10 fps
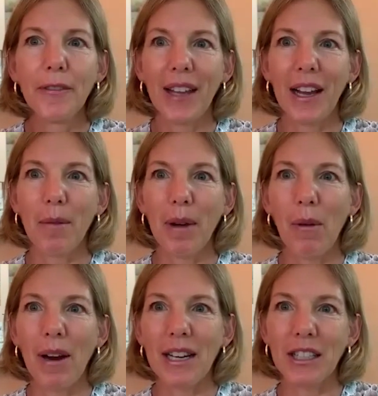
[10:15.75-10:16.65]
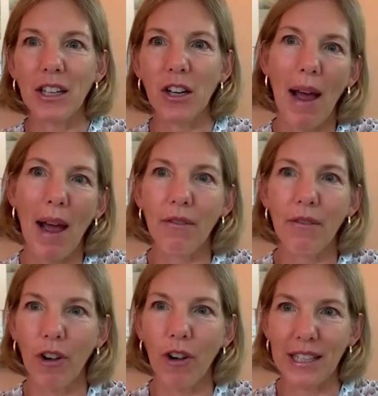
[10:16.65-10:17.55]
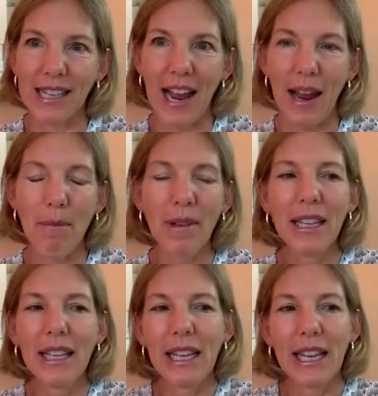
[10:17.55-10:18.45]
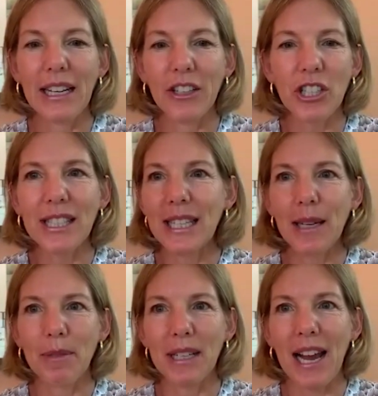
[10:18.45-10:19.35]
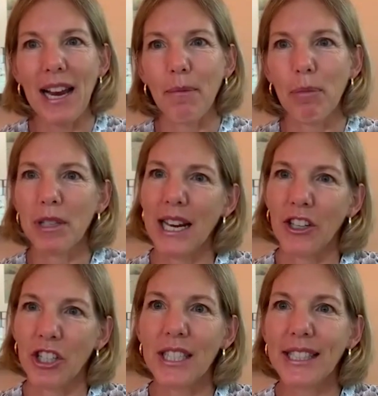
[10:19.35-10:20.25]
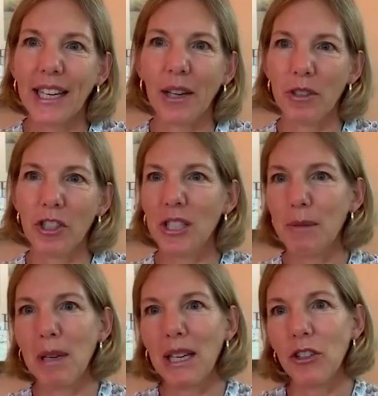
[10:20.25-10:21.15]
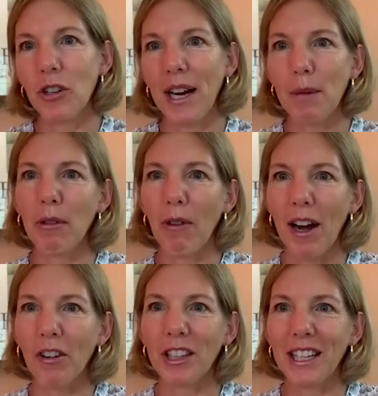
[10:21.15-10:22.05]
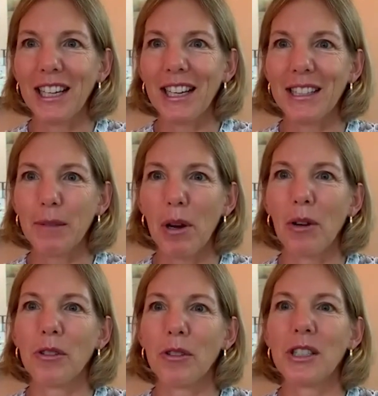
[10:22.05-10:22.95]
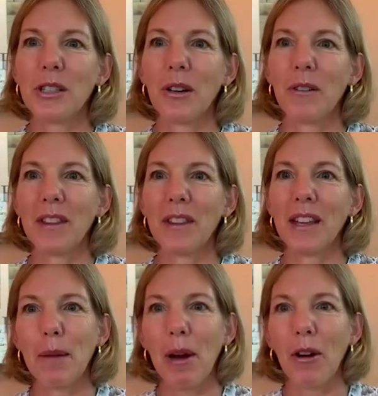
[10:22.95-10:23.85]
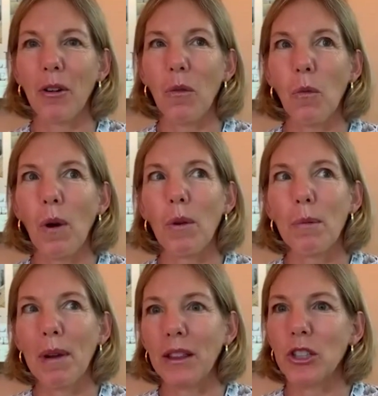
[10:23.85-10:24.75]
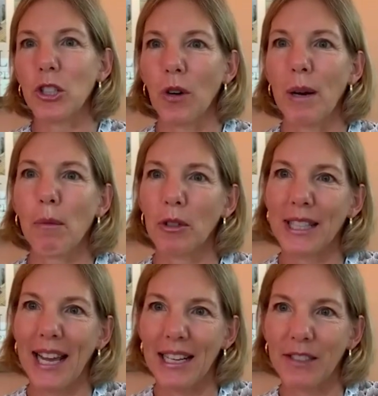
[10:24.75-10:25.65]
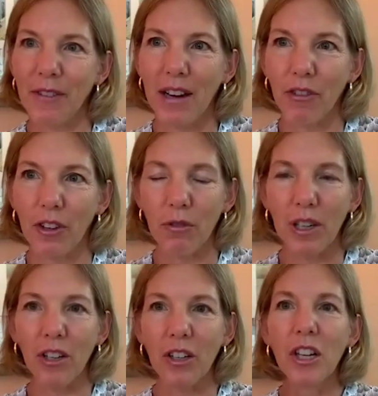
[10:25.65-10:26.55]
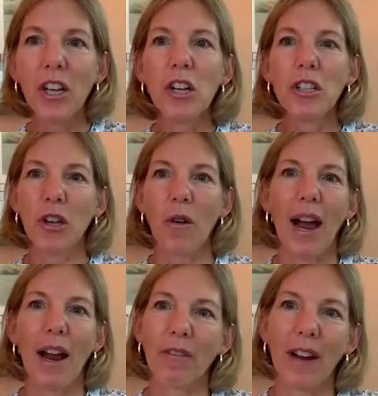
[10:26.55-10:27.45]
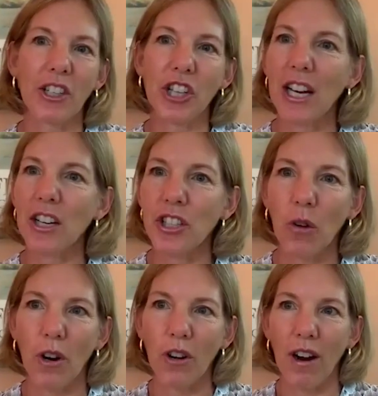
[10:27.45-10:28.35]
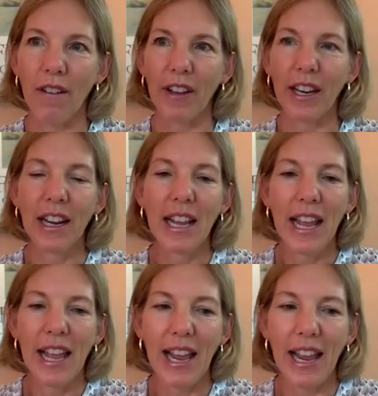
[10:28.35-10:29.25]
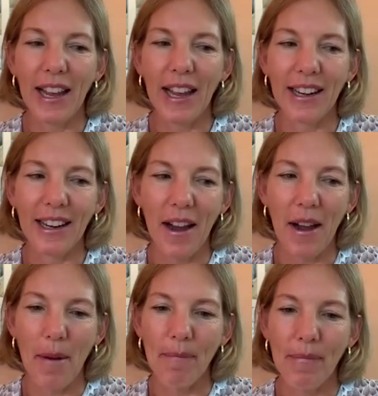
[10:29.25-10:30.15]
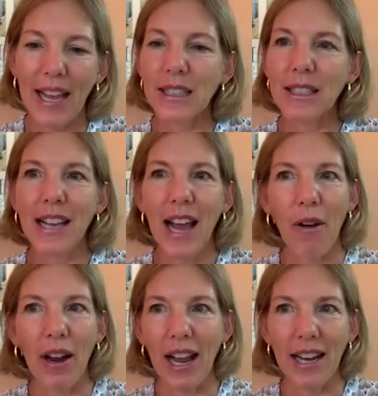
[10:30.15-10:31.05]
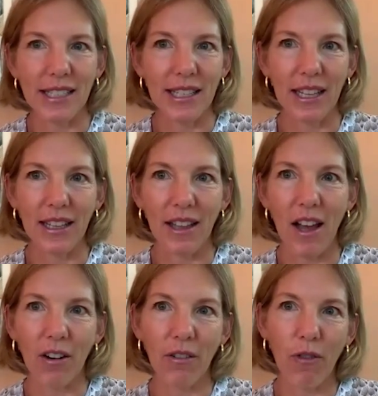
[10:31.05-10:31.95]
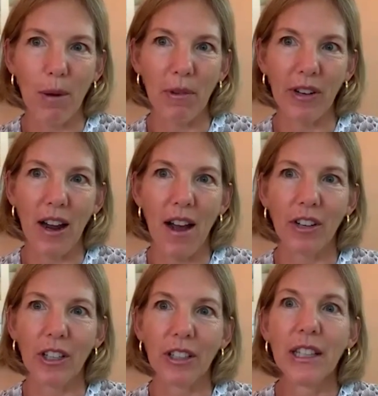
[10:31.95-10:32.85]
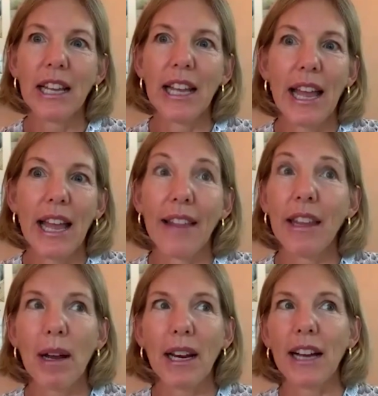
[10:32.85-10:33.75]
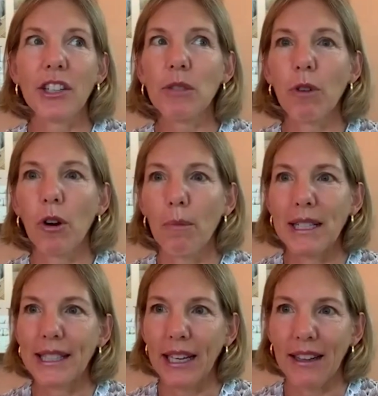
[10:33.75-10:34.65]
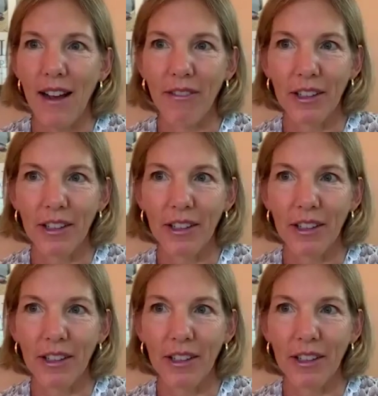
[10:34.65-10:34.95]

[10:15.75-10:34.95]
I wanted to go back and forth in time. And it just seemed kind of pretentious, like it was just me trying to be writerly as opposed to thinking about what would make the story most satisfying for the reader. So I changed the order of it. And that's how I got to the longer form of a novel. And then I just wrote my second novel.